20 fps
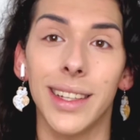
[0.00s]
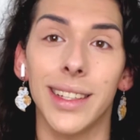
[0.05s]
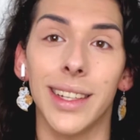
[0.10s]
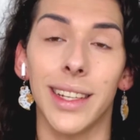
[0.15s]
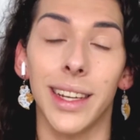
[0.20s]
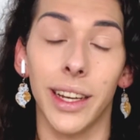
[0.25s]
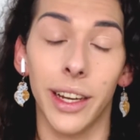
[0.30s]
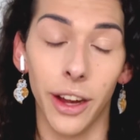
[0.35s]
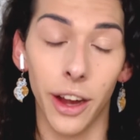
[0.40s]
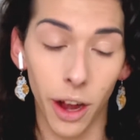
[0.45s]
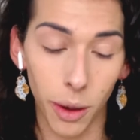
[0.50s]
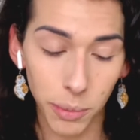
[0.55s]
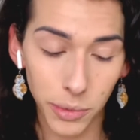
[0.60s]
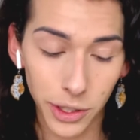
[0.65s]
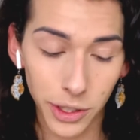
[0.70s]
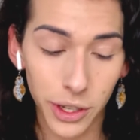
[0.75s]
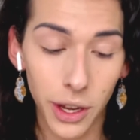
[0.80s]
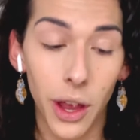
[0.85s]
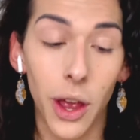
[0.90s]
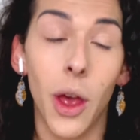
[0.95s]
that it
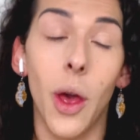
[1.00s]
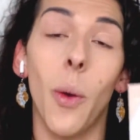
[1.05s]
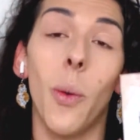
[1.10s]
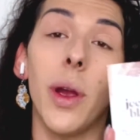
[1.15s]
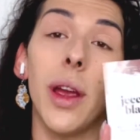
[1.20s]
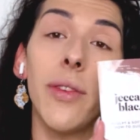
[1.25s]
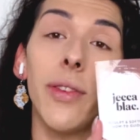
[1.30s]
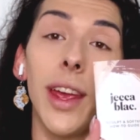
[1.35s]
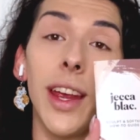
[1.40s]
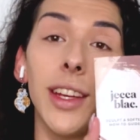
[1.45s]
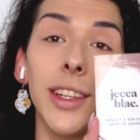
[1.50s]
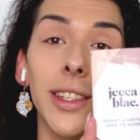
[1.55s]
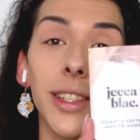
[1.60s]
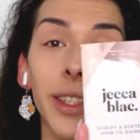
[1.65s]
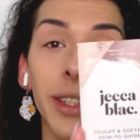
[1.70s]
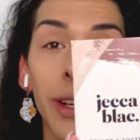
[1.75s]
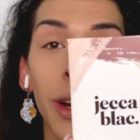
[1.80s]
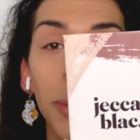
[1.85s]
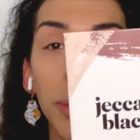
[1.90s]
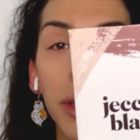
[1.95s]
comes with a
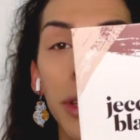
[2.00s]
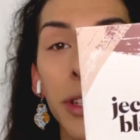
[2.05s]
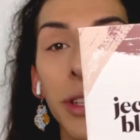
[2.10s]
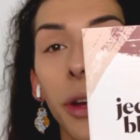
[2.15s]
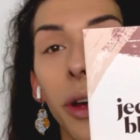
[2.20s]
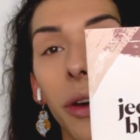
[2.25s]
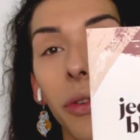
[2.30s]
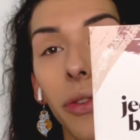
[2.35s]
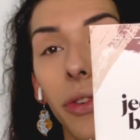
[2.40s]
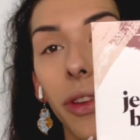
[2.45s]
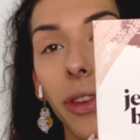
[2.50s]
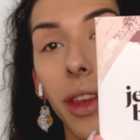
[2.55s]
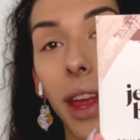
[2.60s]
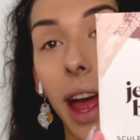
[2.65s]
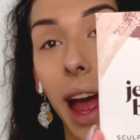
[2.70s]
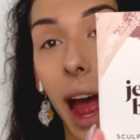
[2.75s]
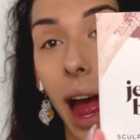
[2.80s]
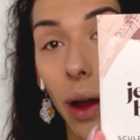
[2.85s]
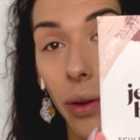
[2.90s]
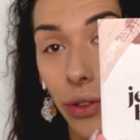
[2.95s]
Sculpt and Soften
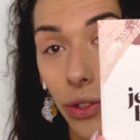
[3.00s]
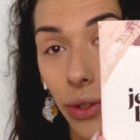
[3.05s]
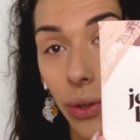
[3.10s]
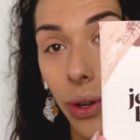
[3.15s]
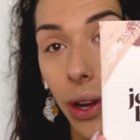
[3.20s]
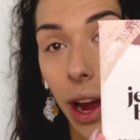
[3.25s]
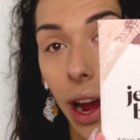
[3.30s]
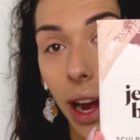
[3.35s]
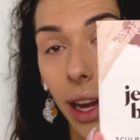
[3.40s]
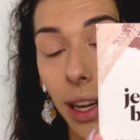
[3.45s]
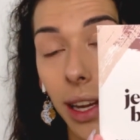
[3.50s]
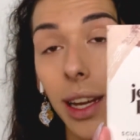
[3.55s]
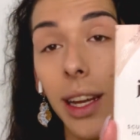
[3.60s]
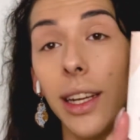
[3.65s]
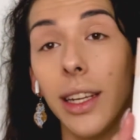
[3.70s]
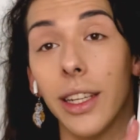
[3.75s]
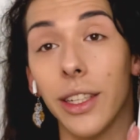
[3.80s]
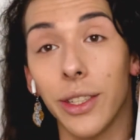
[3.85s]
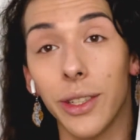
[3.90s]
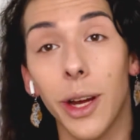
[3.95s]
how-to guide.
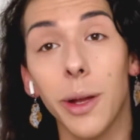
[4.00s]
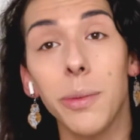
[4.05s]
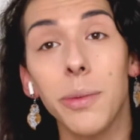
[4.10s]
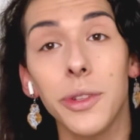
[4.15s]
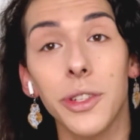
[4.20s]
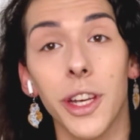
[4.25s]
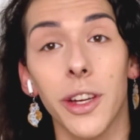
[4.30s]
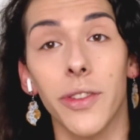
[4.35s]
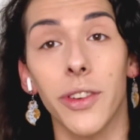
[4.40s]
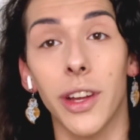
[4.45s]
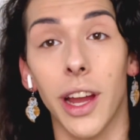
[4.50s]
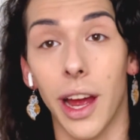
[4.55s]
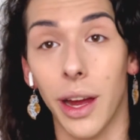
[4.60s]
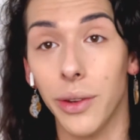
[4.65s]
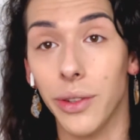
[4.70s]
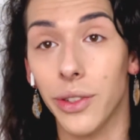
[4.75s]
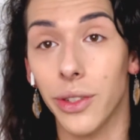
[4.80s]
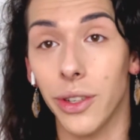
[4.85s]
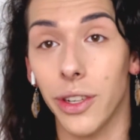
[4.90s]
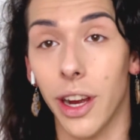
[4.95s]
The Sculpt and Soften
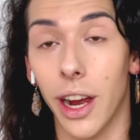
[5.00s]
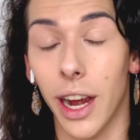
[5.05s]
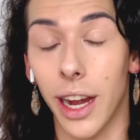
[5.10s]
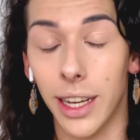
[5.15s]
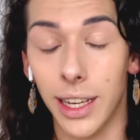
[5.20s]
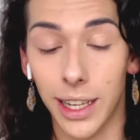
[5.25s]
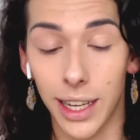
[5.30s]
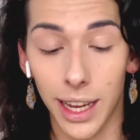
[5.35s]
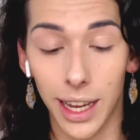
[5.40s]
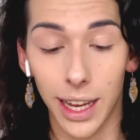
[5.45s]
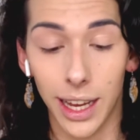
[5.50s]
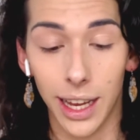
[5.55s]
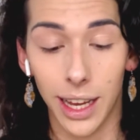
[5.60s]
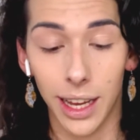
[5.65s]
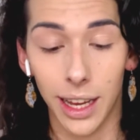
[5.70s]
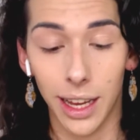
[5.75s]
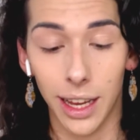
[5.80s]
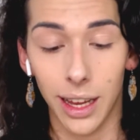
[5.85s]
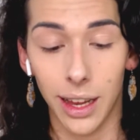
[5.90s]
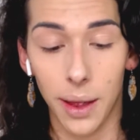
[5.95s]
how-to guide
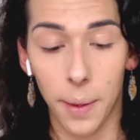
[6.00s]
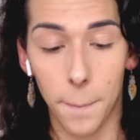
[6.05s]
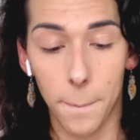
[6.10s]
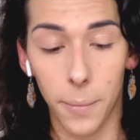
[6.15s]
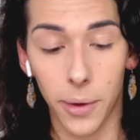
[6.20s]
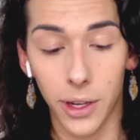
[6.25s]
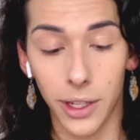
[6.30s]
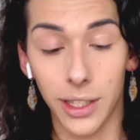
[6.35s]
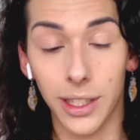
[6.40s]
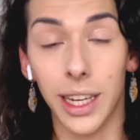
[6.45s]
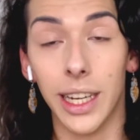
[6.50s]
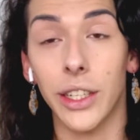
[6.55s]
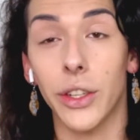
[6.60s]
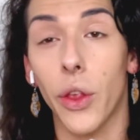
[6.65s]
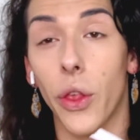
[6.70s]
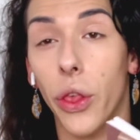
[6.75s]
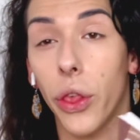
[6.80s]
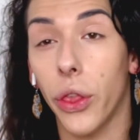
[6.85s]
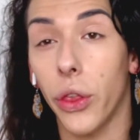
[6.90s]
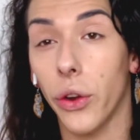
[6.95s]
contains
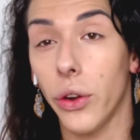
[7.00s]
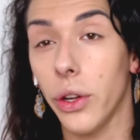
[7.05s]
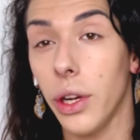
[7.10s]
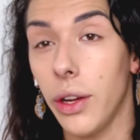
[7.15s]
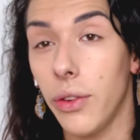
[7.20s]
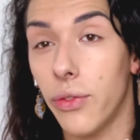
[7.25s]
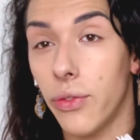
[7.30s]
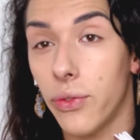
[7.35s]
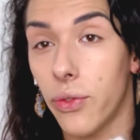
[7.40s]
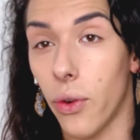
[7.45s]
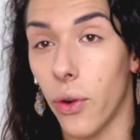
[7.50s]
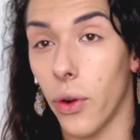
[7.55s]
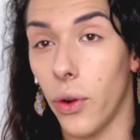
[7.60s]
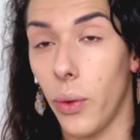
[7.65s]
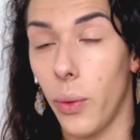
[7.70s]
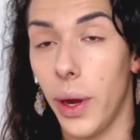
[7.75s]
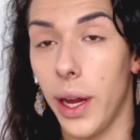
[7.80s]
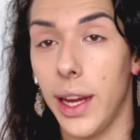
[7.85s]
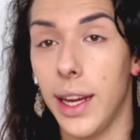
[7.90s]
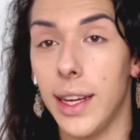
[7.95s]
34
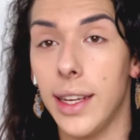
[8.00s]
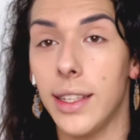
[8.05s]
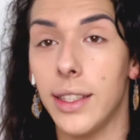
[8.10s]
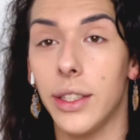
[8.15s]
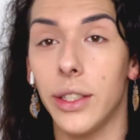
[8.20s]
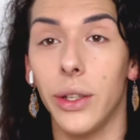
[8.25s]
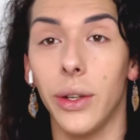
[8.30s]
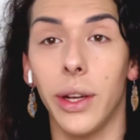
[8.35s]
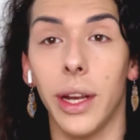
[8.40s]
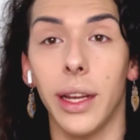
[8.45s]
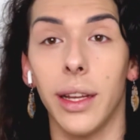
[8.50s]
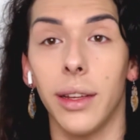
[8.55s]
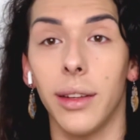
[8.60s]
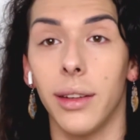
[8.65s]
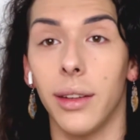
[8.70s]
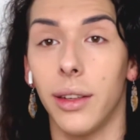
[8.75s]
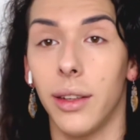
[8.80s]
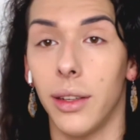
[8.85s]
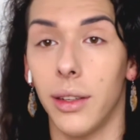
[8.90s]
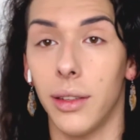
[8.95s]
ways you can
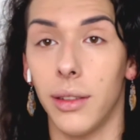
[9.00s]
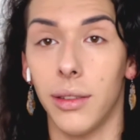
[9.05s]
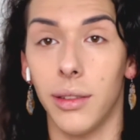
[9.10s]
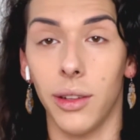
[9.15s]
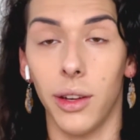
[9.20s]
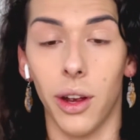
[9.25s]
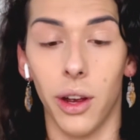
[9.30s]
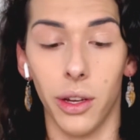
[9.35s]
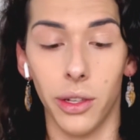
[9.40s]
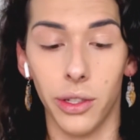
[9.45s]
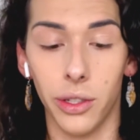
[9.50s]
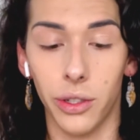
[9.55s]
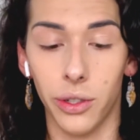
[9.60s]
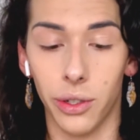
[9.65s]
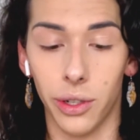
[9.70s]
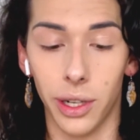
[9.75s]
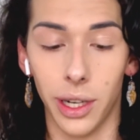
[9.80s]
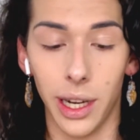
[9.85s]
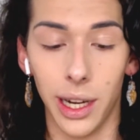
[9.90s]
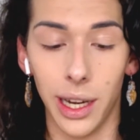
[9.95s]

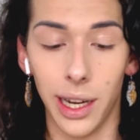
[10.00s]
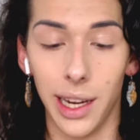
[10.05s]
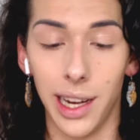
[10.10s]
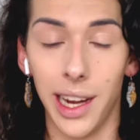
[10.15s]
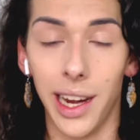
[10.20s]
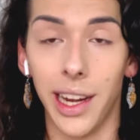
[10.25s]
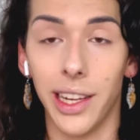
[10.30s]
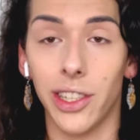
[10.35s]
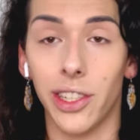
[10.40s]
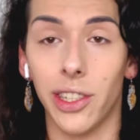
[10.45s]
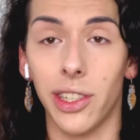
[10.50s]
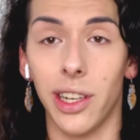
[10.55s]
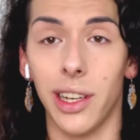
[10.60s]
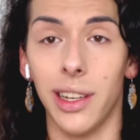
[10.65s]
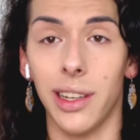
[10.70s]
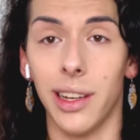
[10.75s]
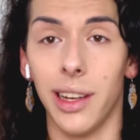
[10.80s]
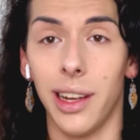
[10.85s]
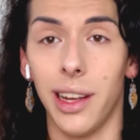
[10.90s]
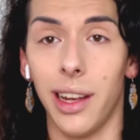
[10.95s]
contour each
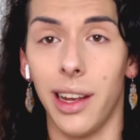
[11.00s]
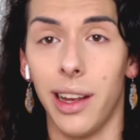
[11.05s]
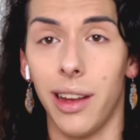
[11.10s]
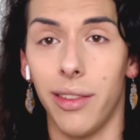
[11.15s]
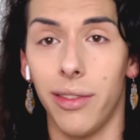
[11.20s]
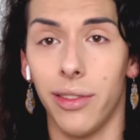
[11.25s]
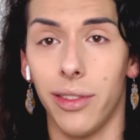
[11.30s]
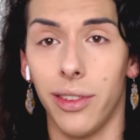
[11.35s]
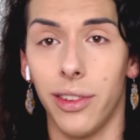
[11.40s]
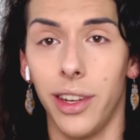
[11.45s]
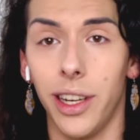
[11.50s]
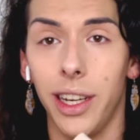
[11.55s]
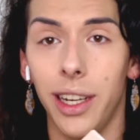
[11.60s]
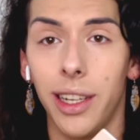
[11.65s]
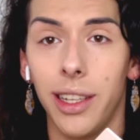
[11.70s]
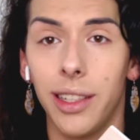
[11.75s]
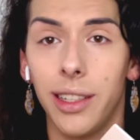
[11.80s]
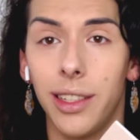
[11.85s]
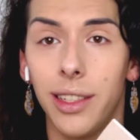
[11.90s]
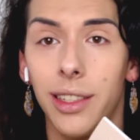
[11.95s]
and every
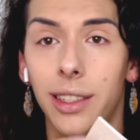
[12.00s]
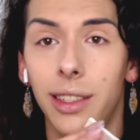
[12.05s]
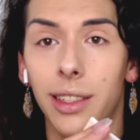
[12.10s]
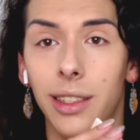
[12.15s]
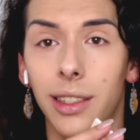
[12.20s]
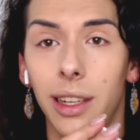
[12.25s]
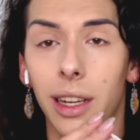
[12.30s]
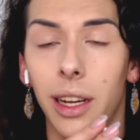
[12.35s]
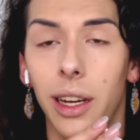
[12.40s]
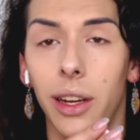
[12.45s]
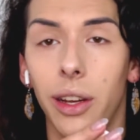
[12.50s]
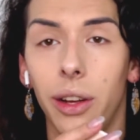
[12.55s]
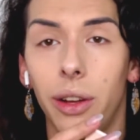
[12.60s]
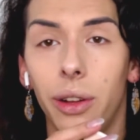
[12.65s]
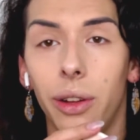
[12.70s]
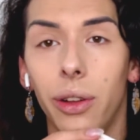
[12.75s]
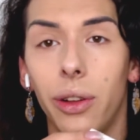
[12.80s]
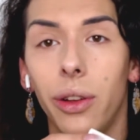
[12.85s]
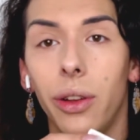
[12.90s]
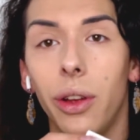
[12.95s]

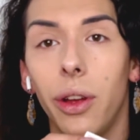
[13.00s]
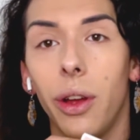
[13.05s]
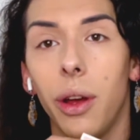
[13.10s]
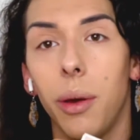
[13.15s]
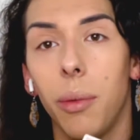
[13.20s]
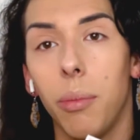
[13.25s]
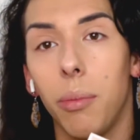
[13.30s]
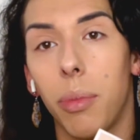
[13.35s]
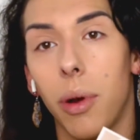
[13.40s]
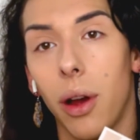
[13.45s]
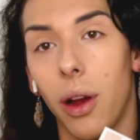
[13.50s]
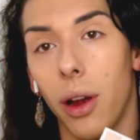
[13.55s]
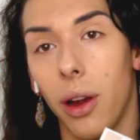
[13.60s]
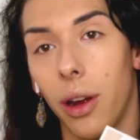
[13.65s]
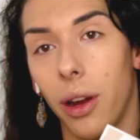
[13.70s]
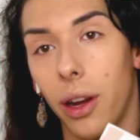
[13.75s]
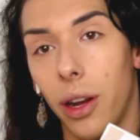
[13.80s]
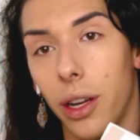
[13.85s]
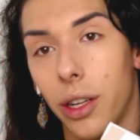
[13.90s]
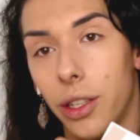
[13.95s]
single
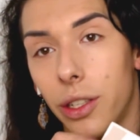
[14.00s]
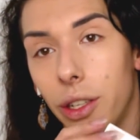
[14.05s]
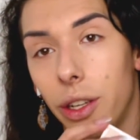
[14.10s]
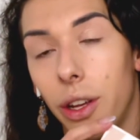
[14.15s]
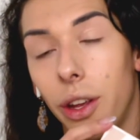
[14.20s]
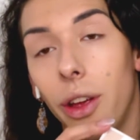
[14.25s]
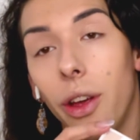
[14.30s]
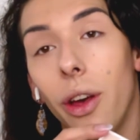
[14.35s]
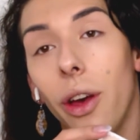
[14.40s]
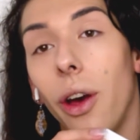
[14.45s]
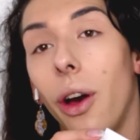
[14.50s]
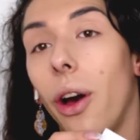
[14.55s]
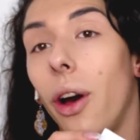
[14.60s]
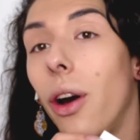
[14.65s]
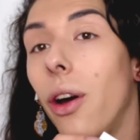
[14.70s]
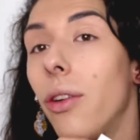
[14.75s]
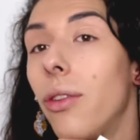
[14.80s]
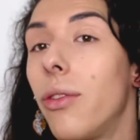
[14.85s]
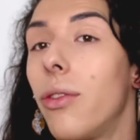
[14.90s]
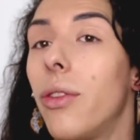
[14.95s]
part
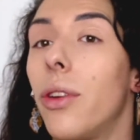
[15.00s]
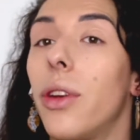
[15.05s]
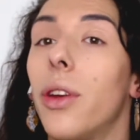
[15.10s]
of